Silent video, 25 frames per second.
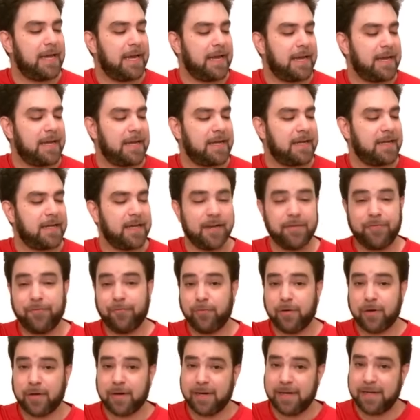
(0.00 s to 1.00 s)
And if
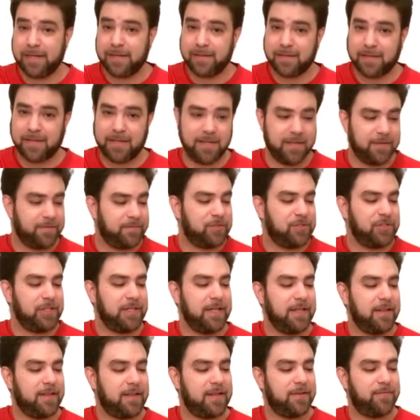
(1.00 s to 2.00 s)
we're in the key of
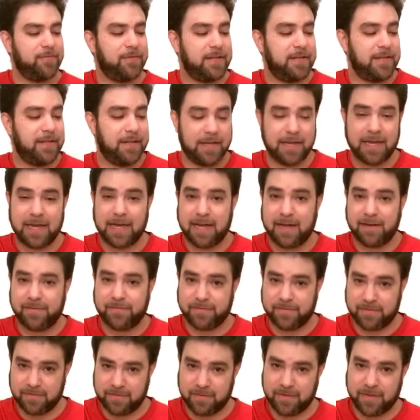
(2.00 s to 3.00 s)
G, then we
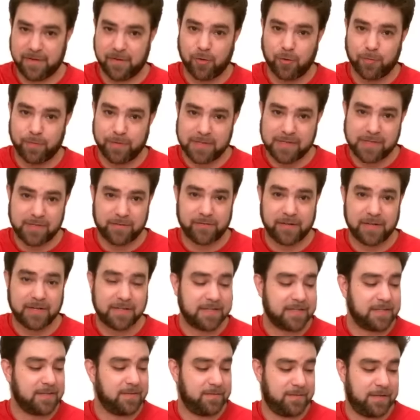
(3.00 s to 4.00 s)
have the open
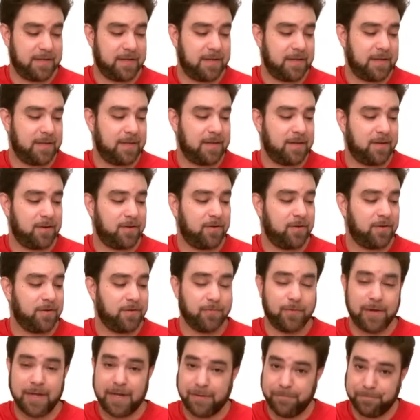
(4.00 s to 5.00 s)
strings uh, all
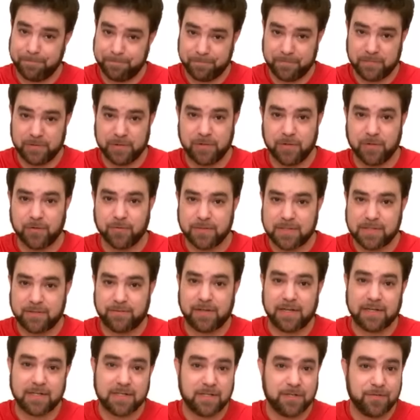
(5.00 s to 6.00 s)
the way, you know,
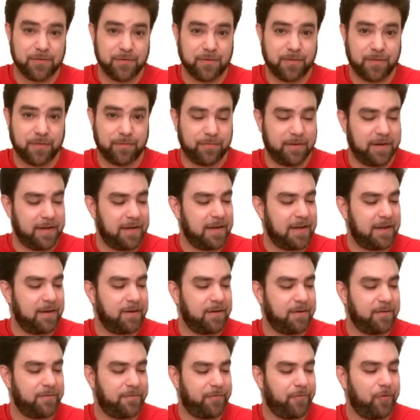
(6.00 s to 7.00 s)
strings two, three, and
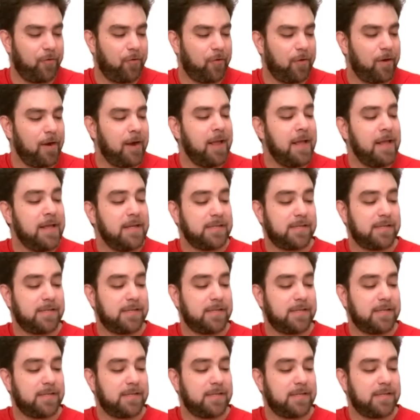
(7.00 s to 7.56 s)
four.